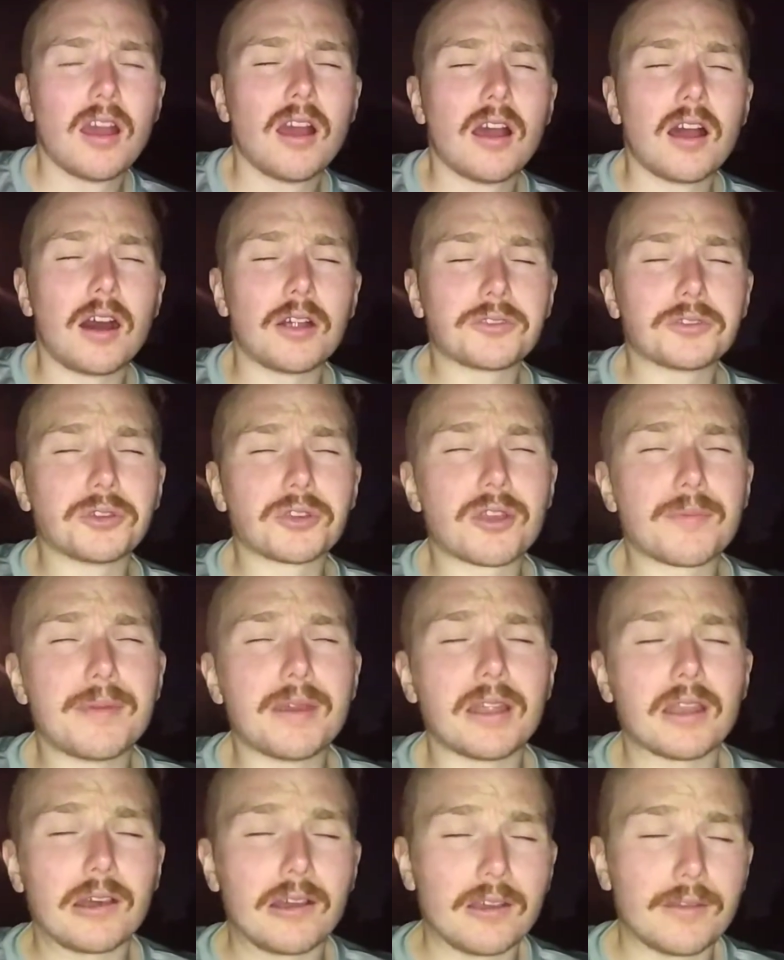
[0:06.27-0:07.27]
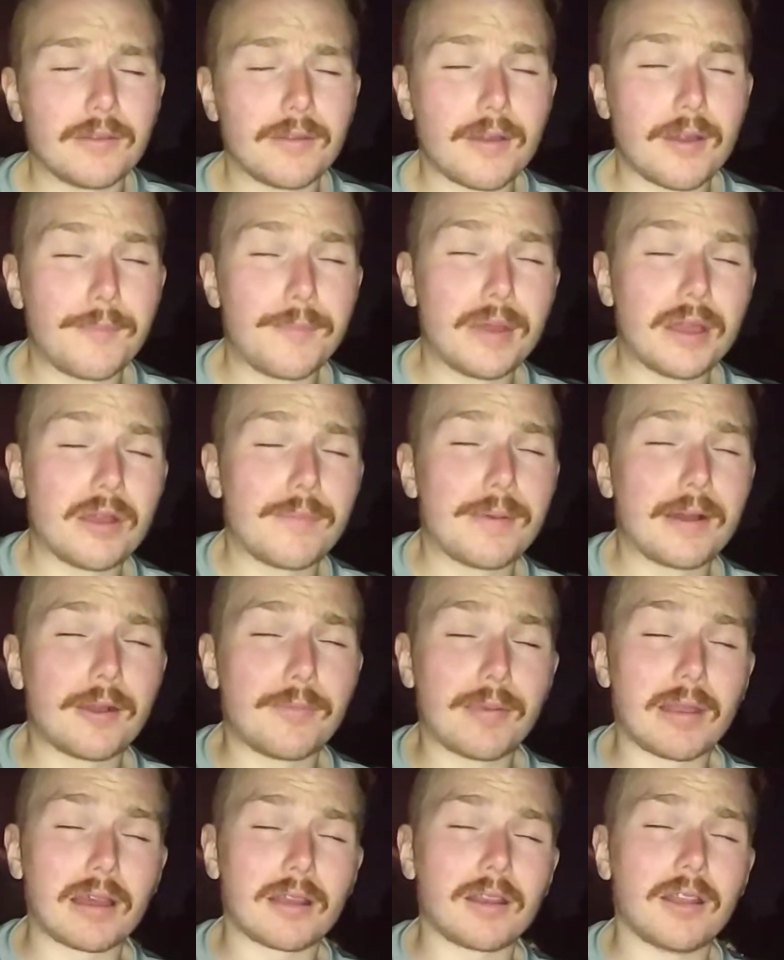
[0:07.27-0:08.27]
I'll talk a bit about
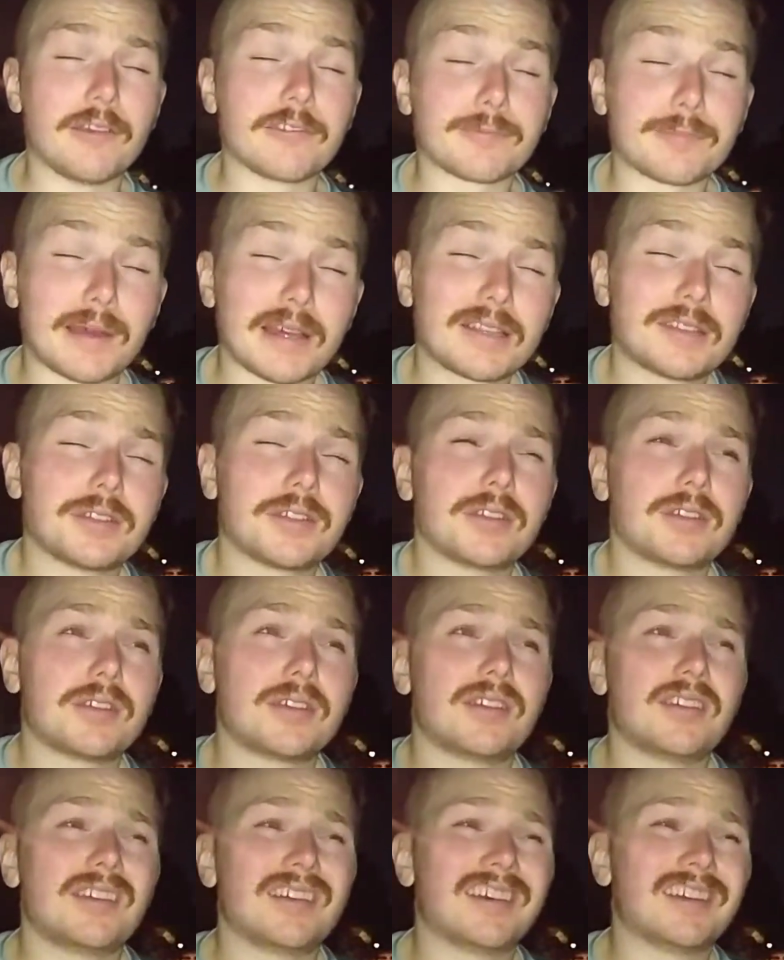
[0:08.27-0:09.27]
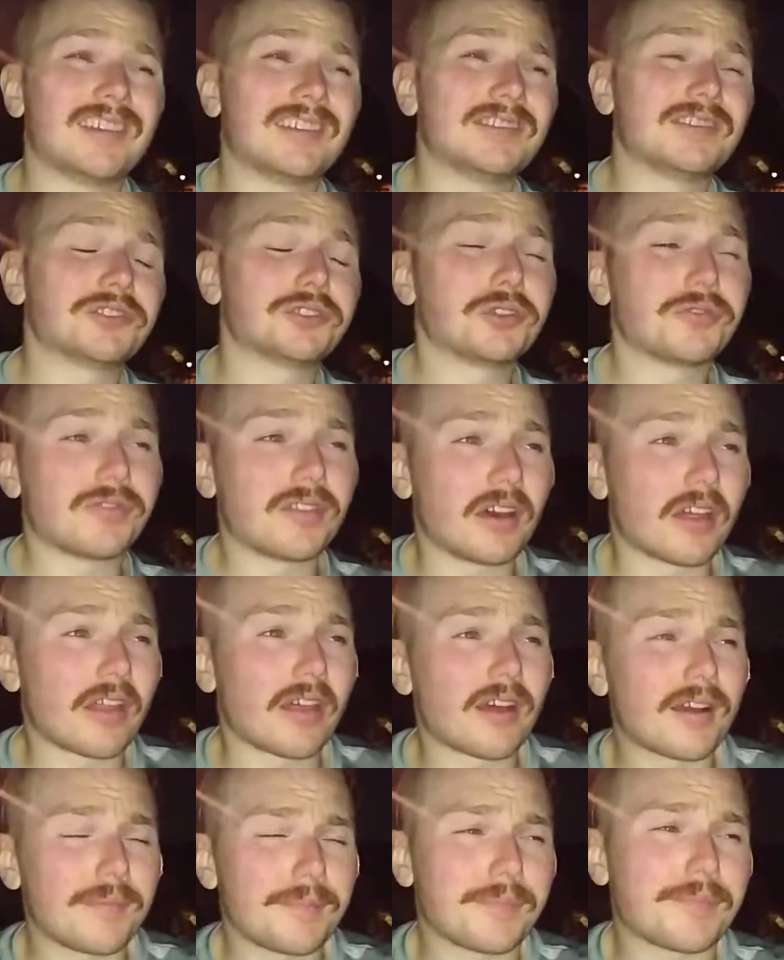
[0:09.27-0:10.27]
Black Lives Matter and stuff like
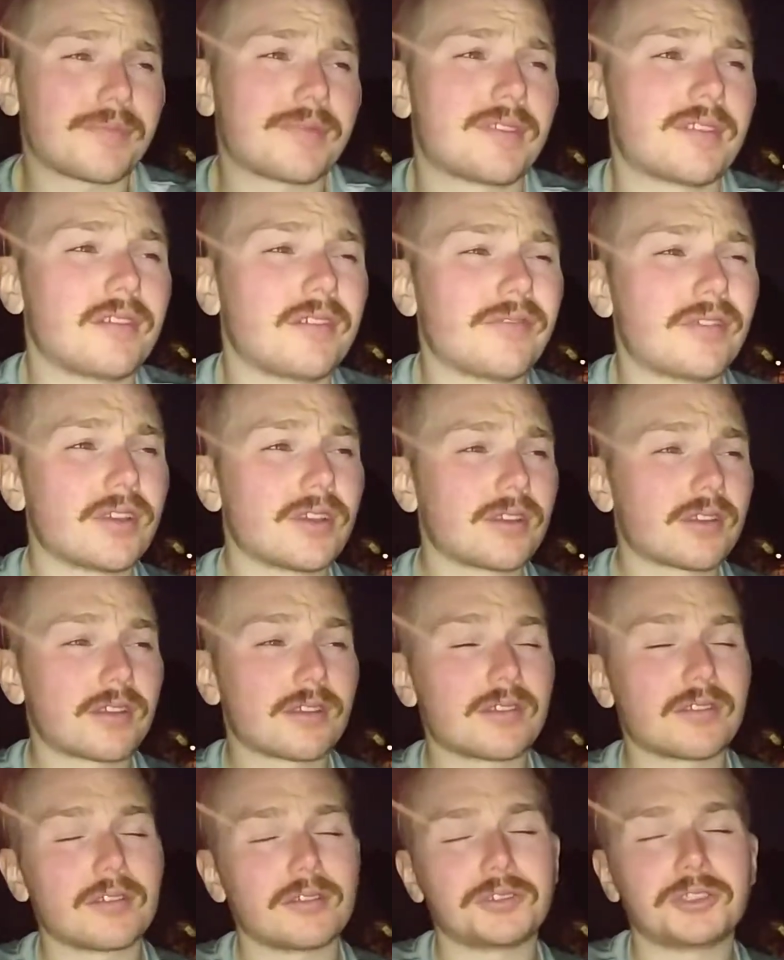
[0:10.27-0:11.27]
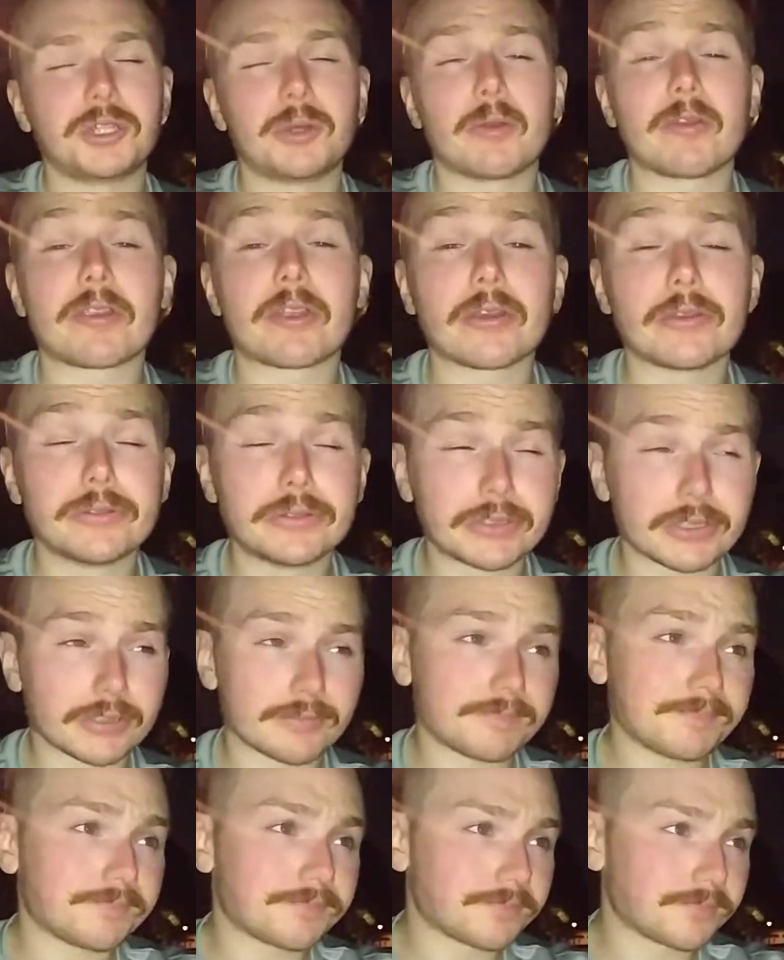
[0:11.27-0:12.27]
that. I think I'll see where it goes.
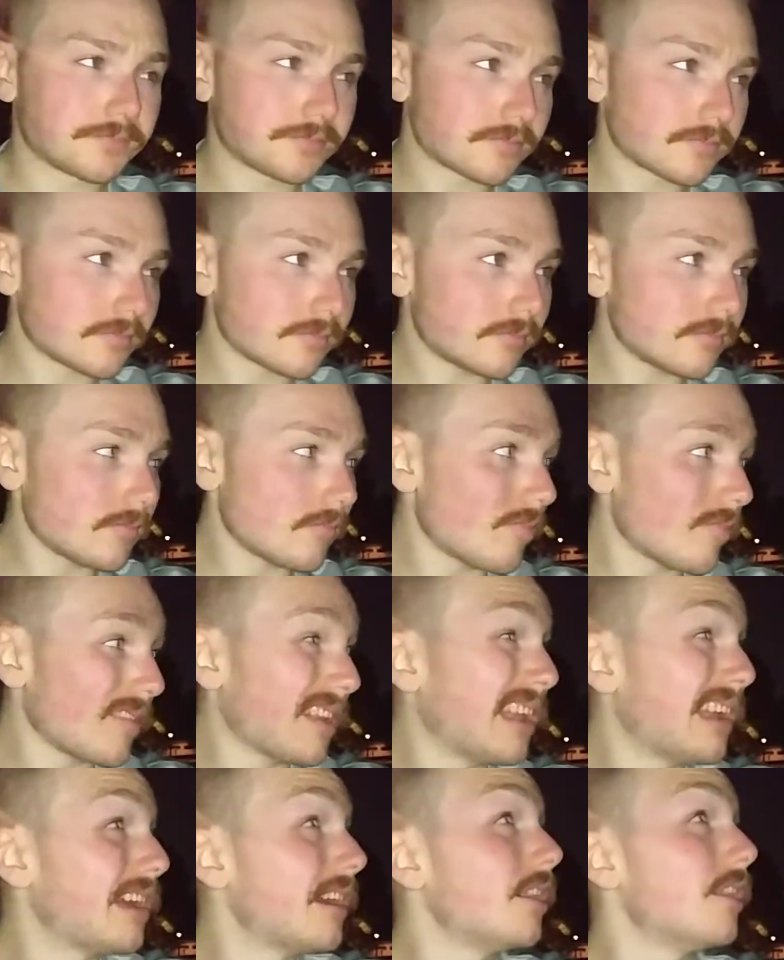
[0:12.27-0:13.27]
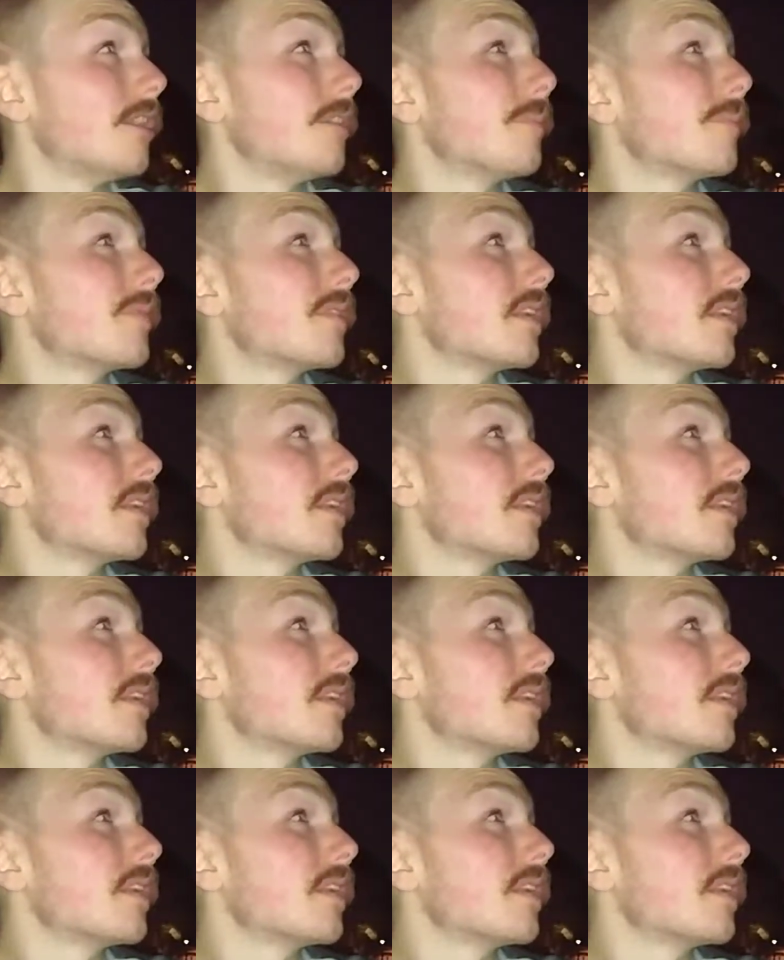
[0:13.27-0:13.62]
Um,